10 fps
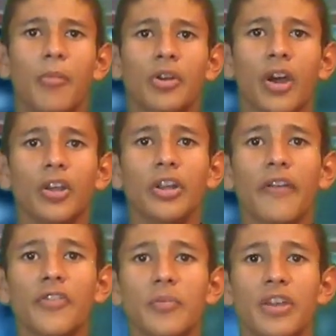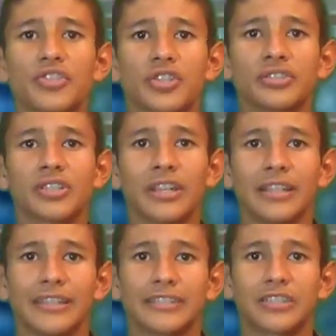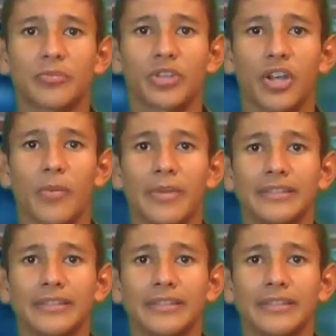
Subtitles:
Among other affirmations, the subject